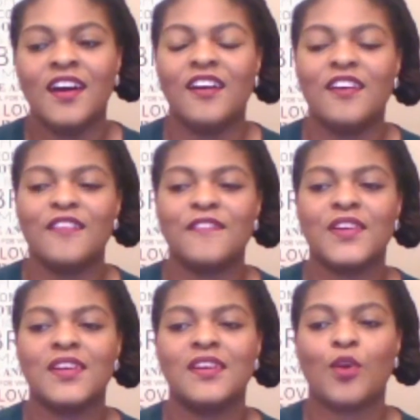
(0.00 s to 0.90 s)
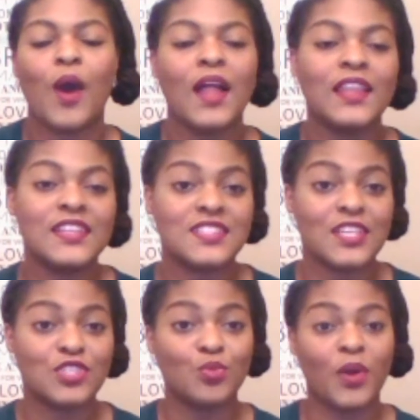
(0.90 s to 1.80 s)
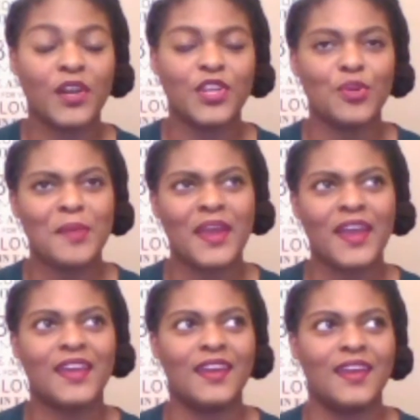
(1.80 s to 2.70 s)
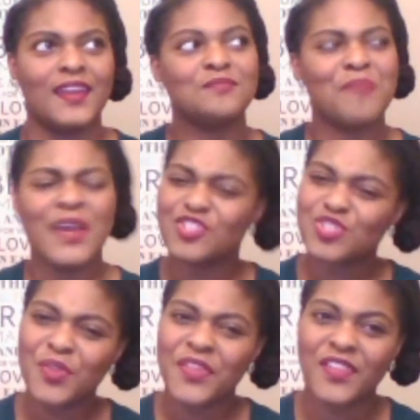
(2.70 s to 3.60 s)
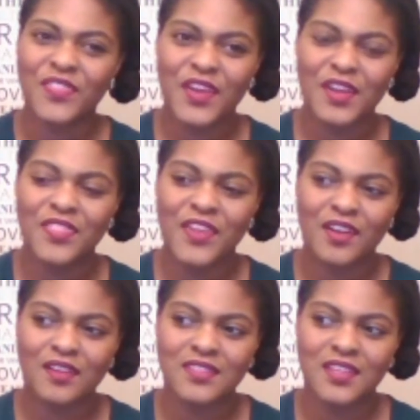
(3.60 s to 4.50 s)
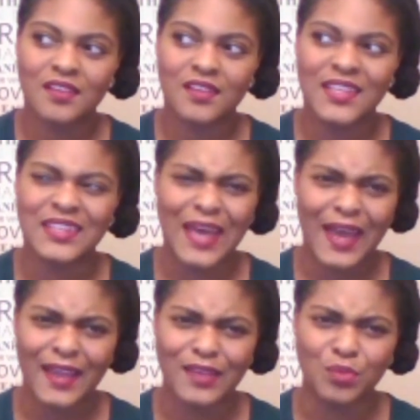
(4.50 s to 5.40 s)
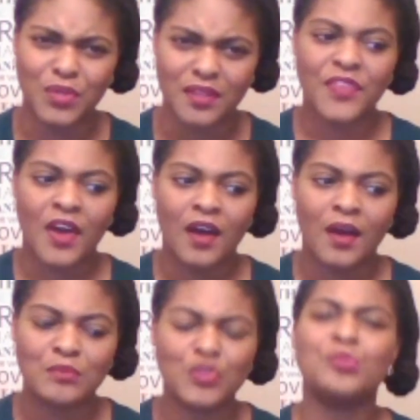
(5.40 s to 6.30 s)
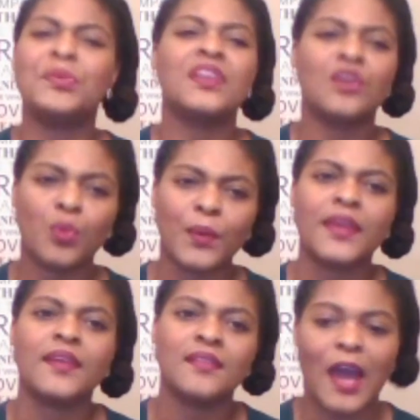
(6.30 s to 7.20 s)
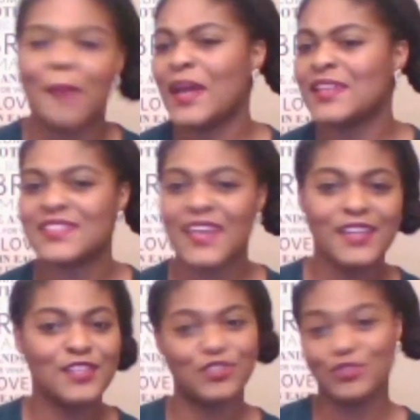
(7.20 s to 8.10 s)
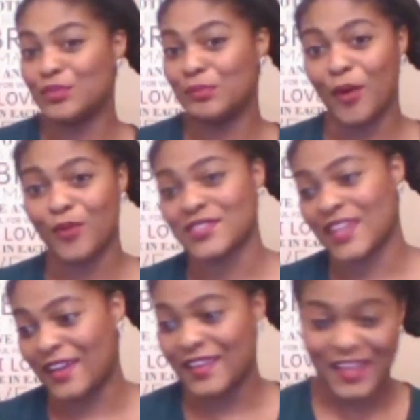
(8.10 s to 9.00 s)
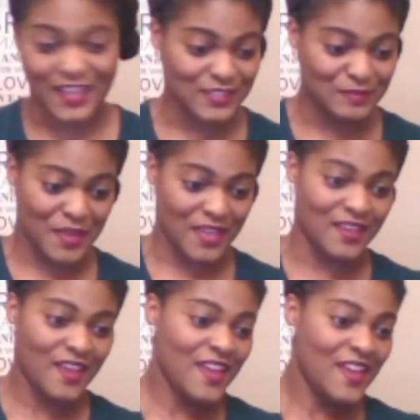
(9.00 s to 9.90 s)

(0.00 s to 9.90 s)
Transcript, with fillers: of qualities that you want in your man and make sure that they're, they're, they're in line with um, you being a queen. I'm not saying to do the most now. He has to make,